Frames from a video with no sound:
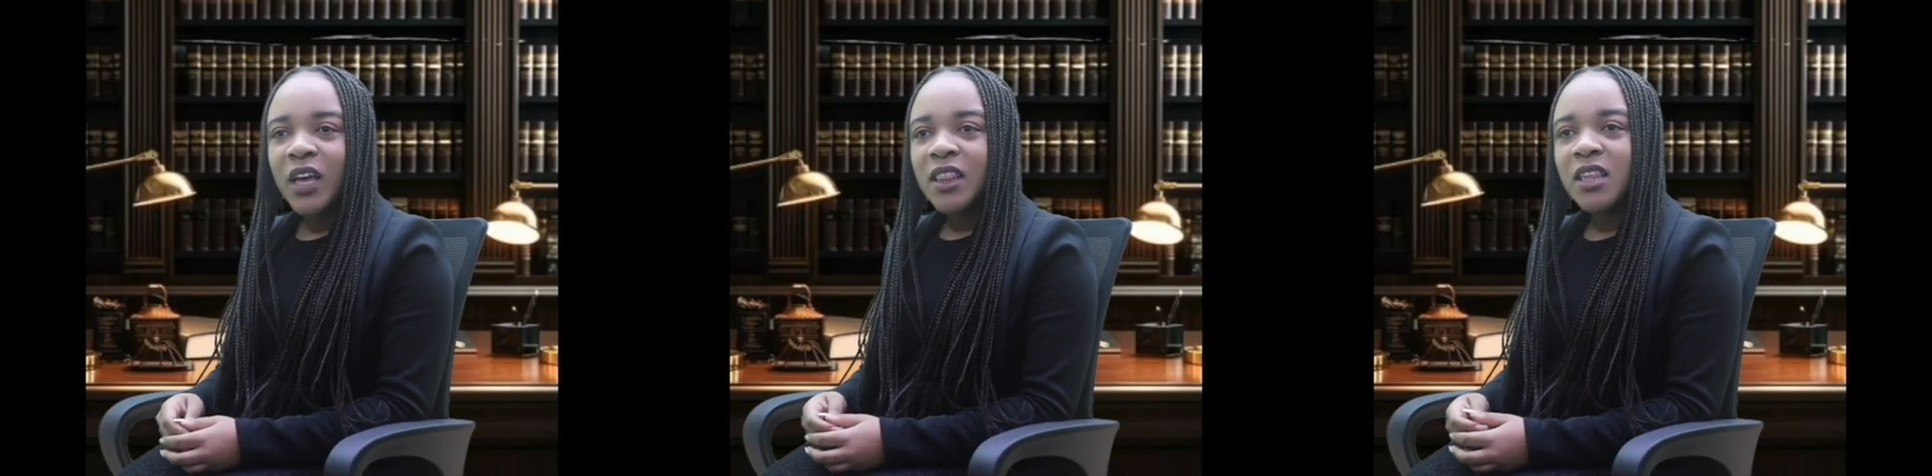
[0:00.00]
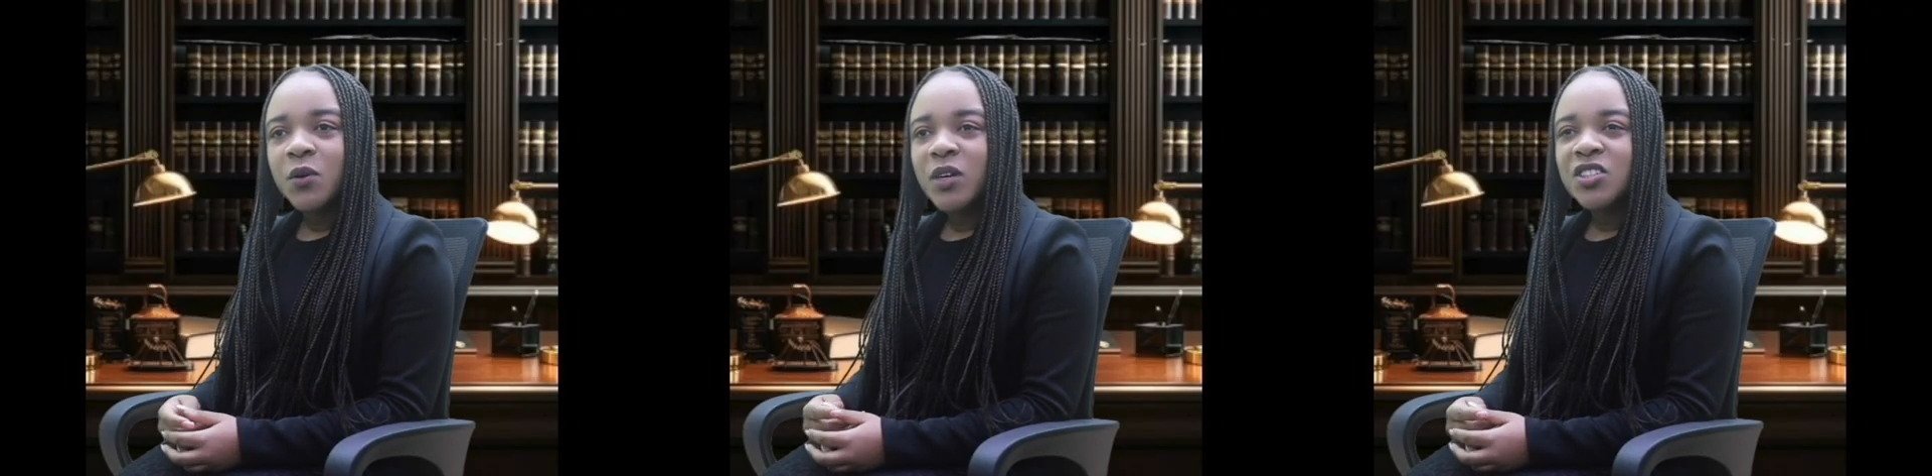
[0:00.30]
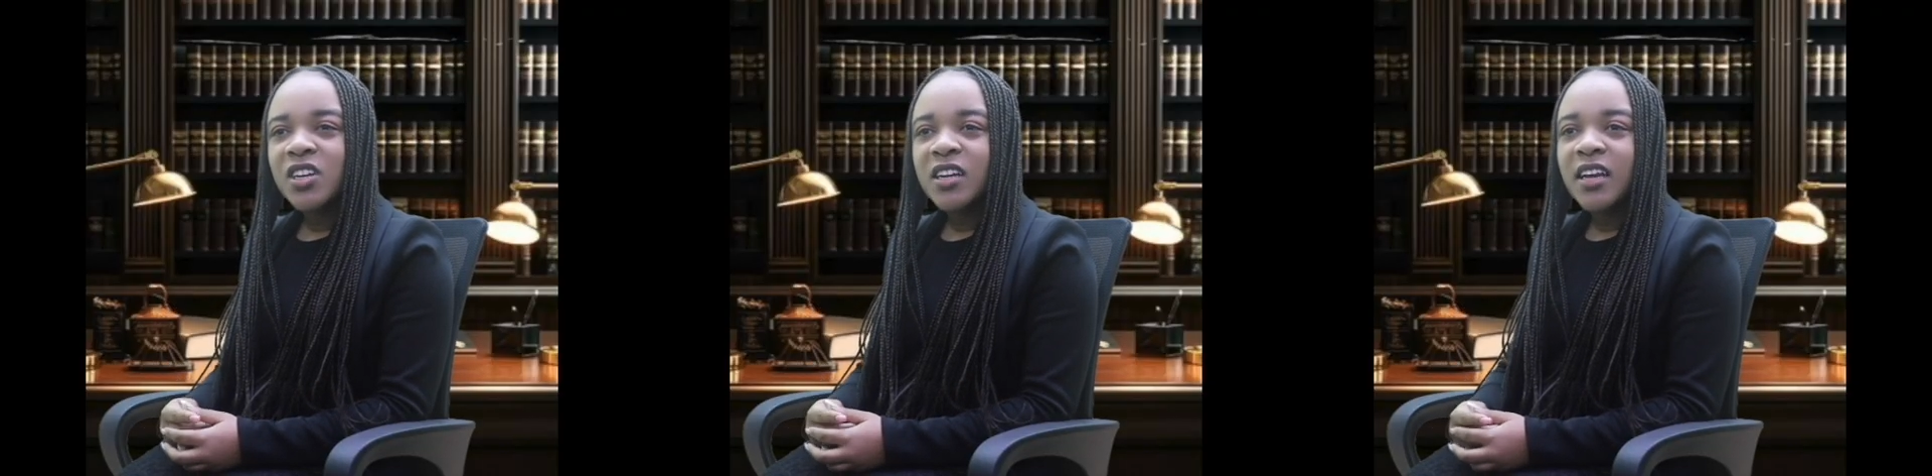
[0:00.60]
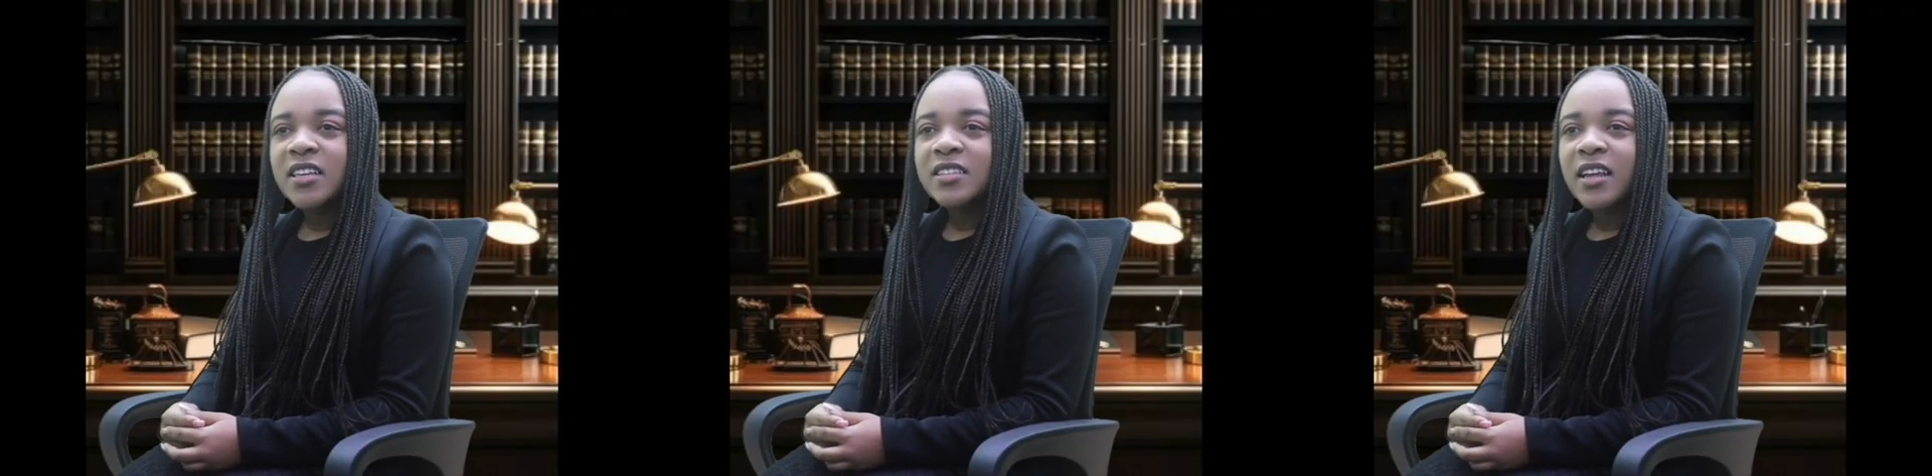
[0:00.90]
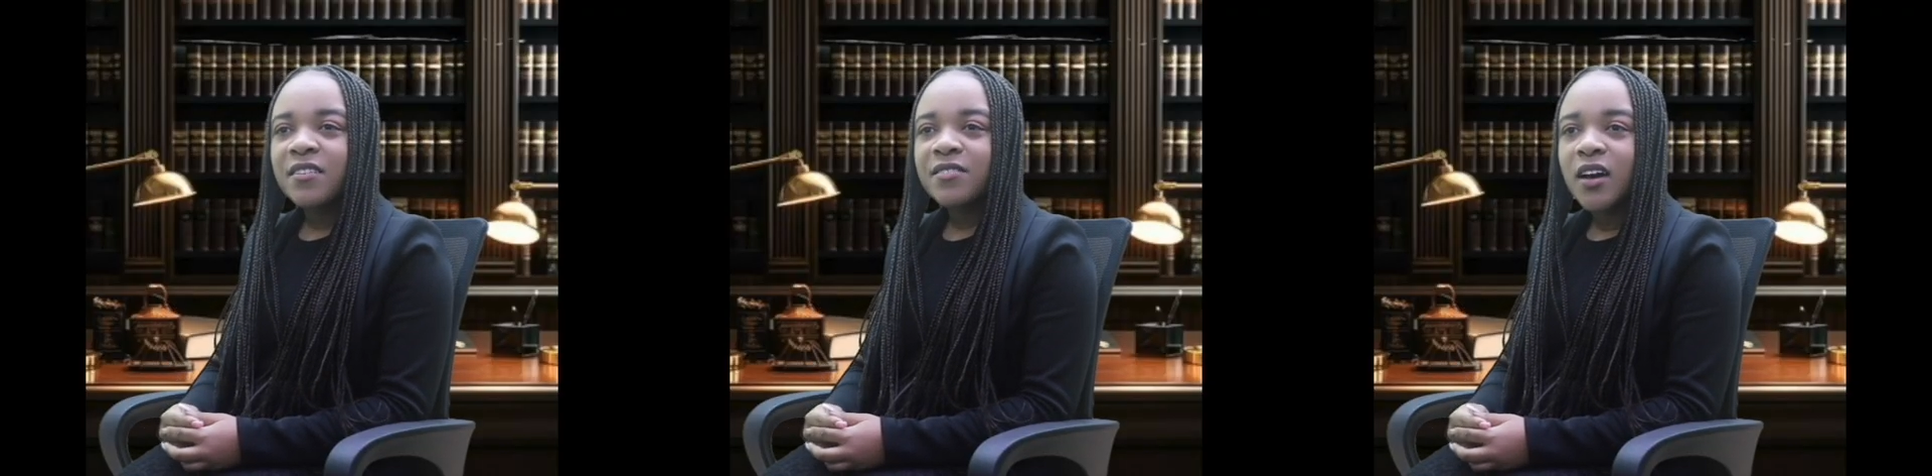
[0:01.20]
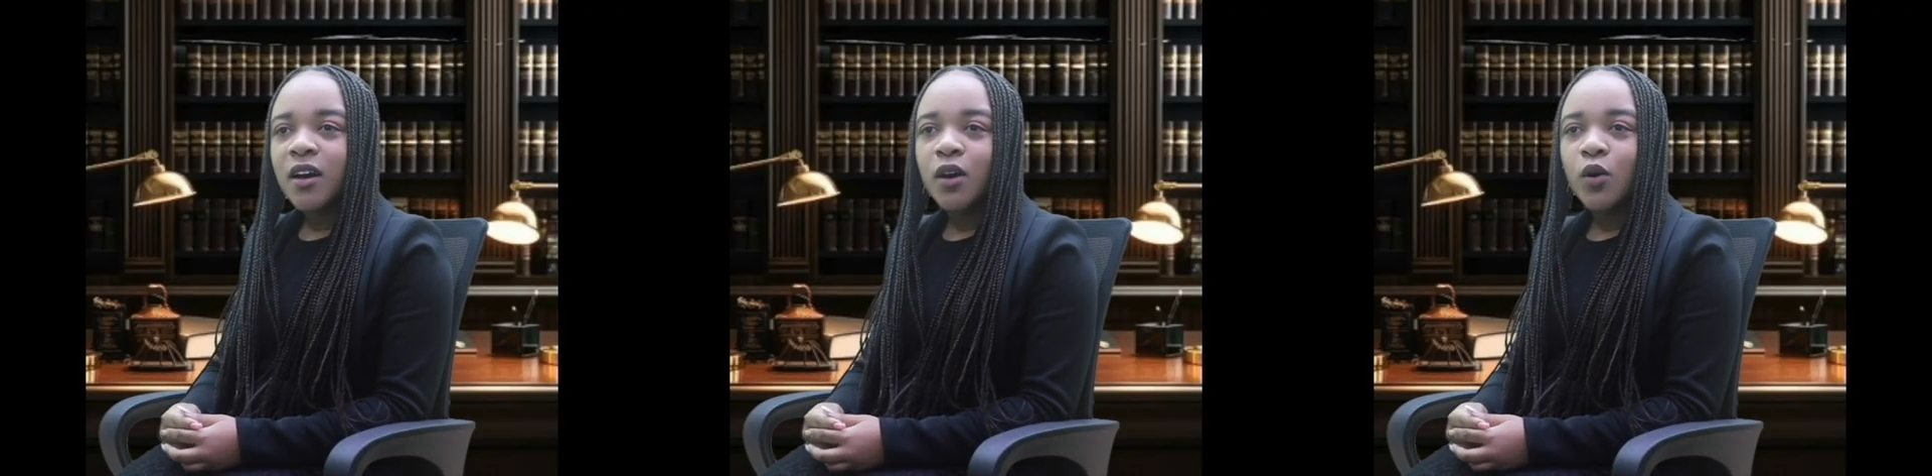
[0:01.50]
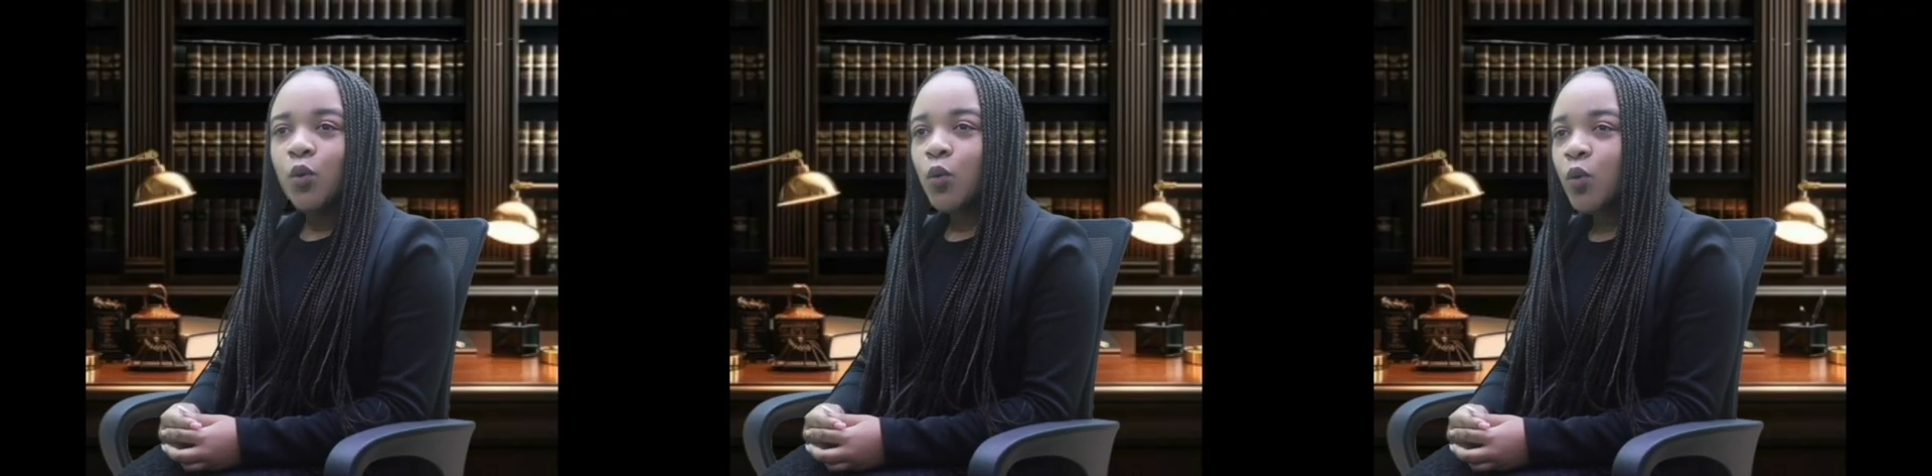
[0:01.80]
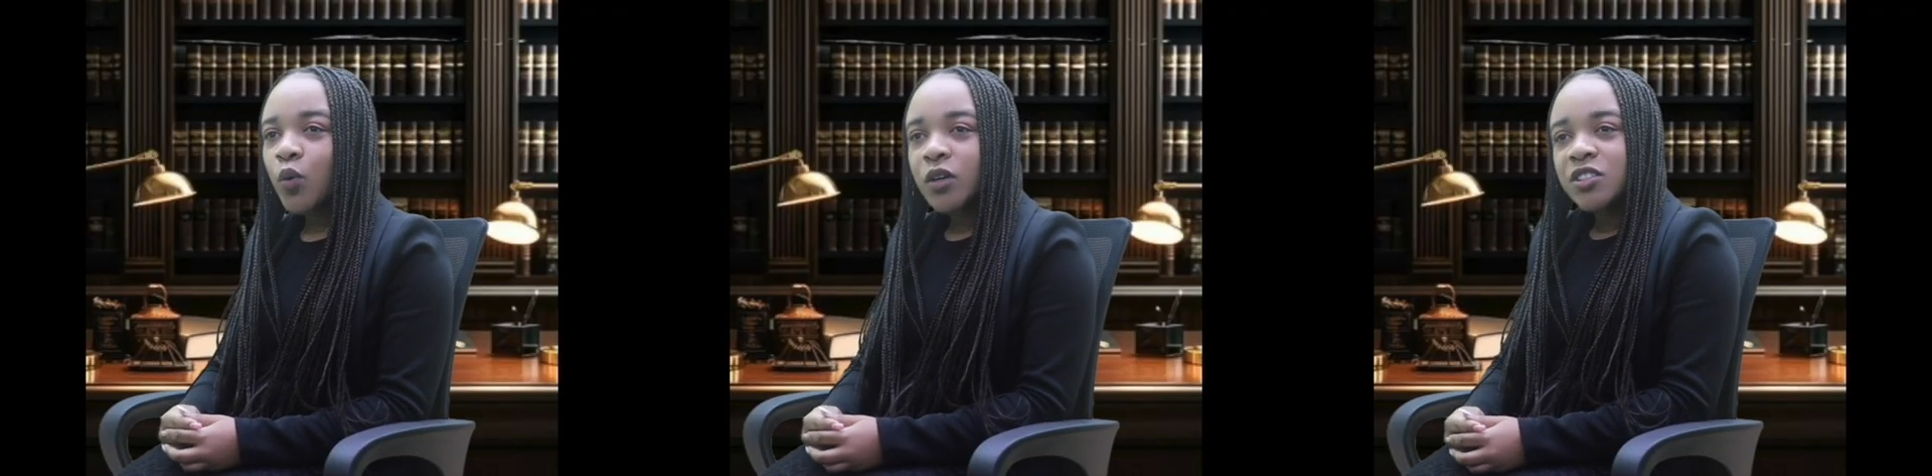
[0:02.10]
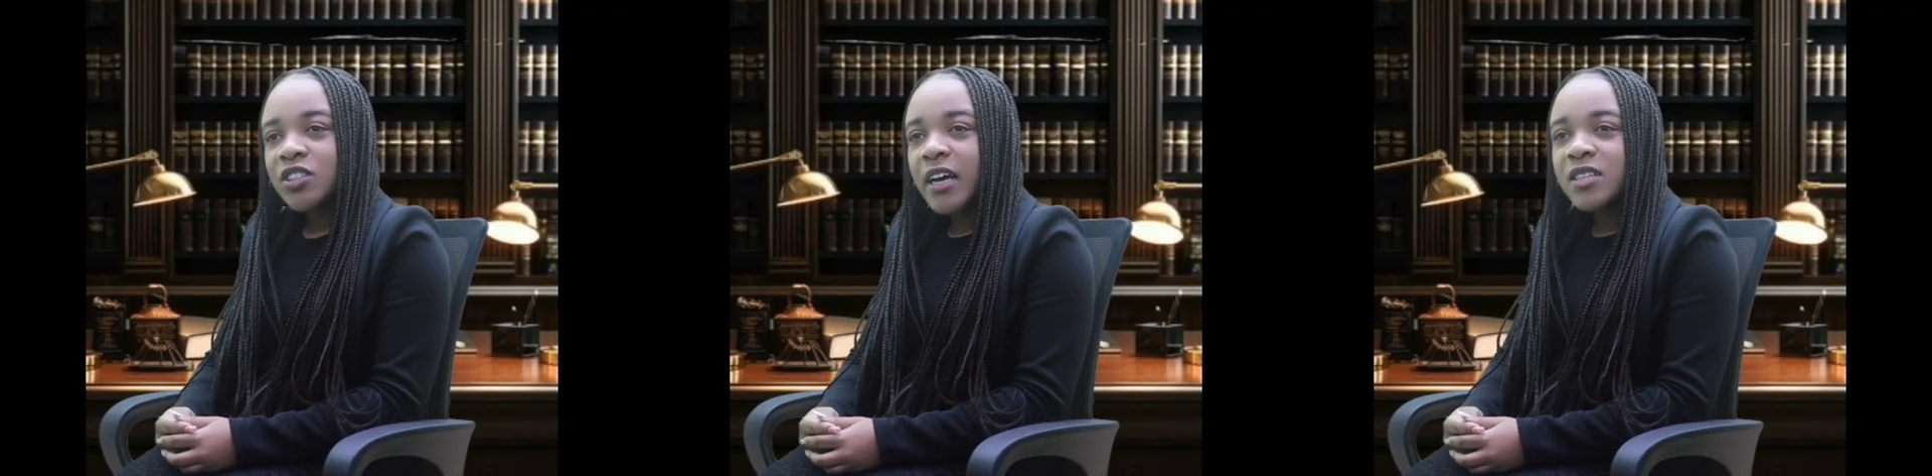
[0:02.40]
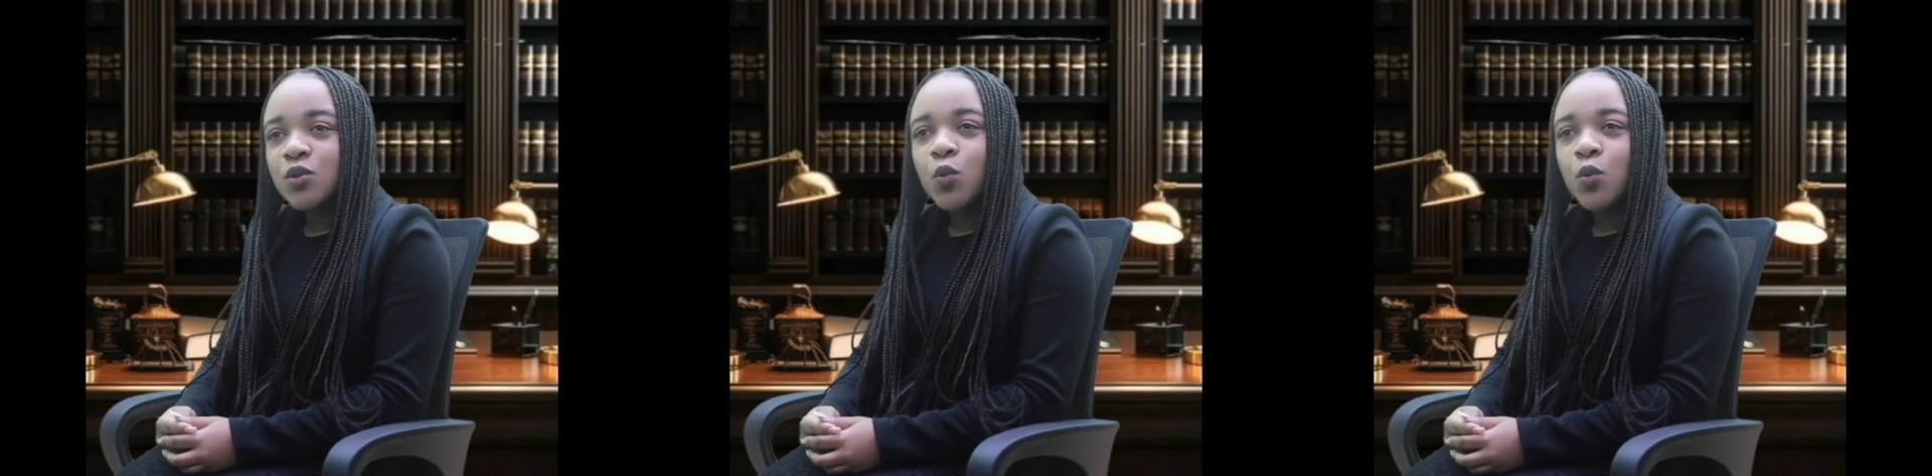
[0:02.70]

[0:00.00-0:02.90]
The question is never just